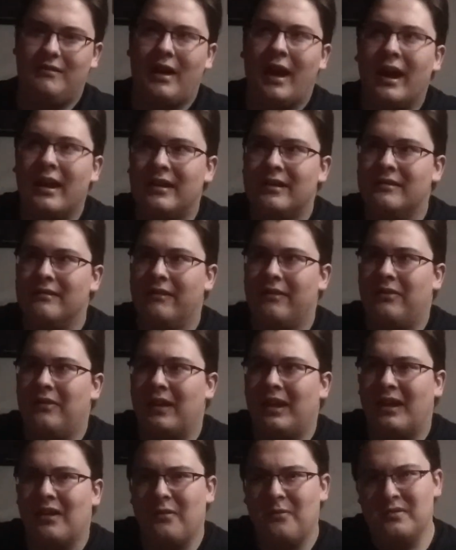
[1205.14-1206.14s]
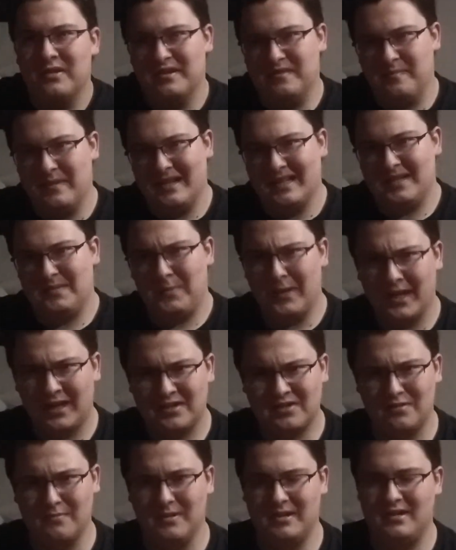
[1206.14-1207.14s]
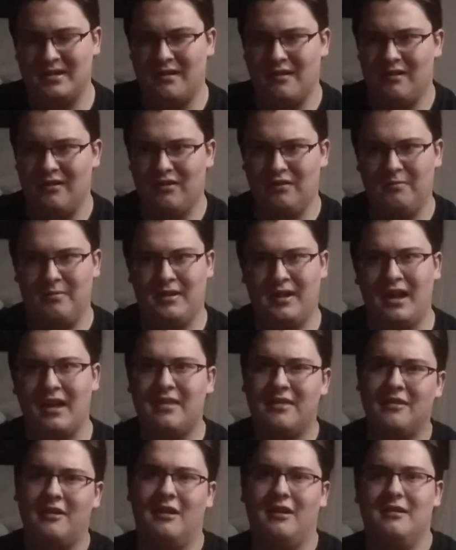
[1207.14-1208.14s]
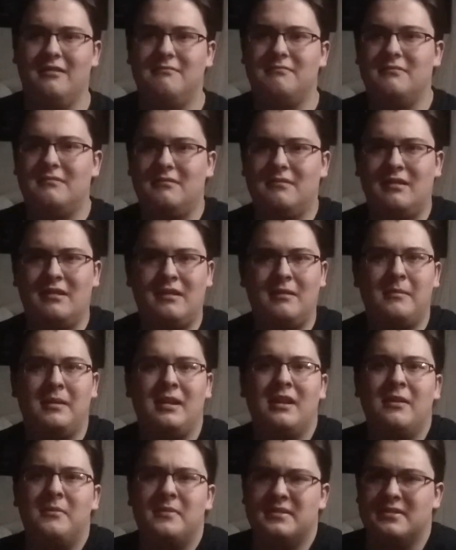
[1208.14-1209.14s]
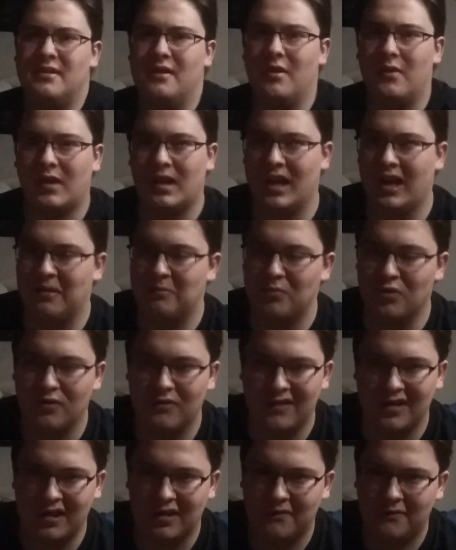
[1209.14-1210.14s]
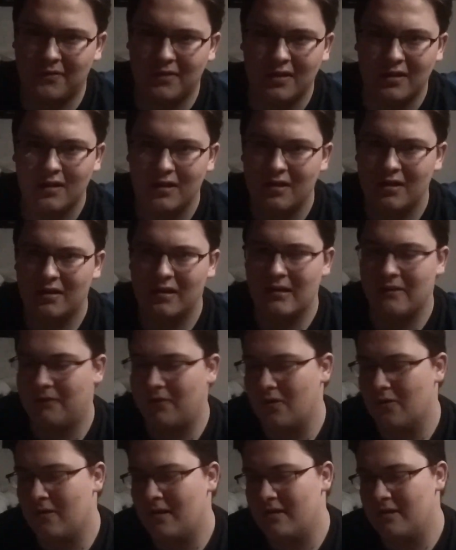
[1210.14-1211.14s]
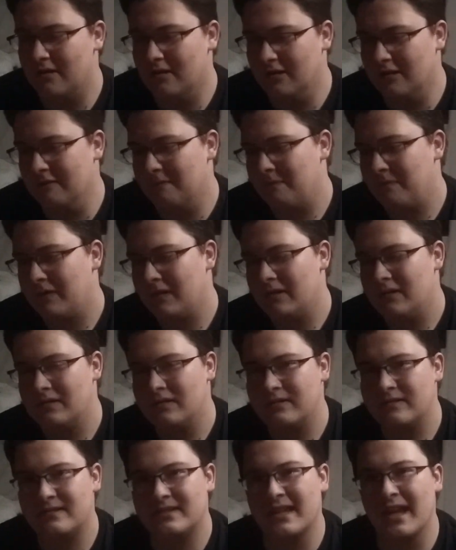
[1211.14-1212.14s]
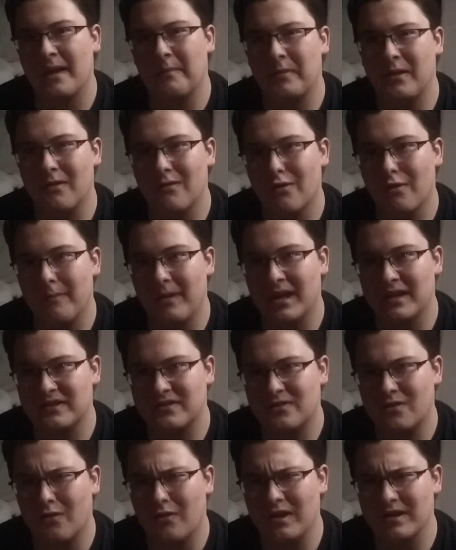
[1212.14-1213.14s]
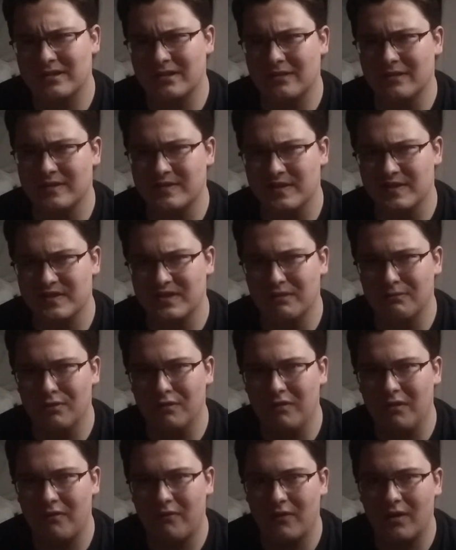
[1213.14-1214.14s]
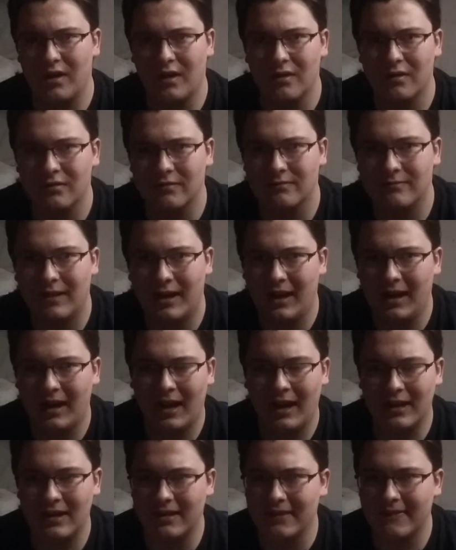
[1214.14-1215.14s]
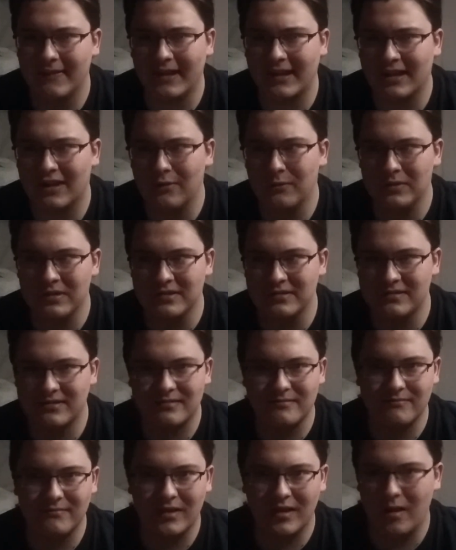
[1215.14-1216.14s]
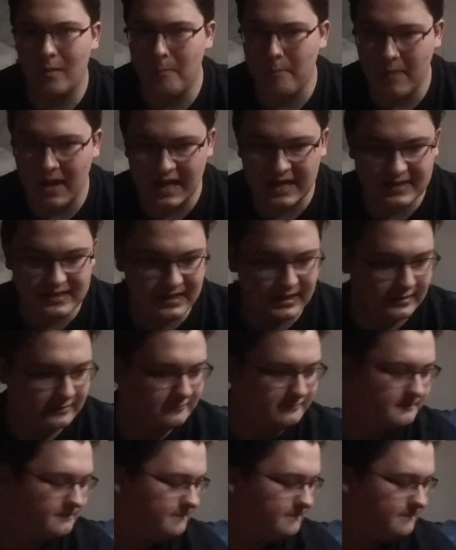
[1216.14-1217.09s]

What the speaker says: I didn't think it was Best Picture material, but I thought, I mean, it was an okay movie. If you're into sappy romance stories and this is the movie for you, I didn't think it was amazing.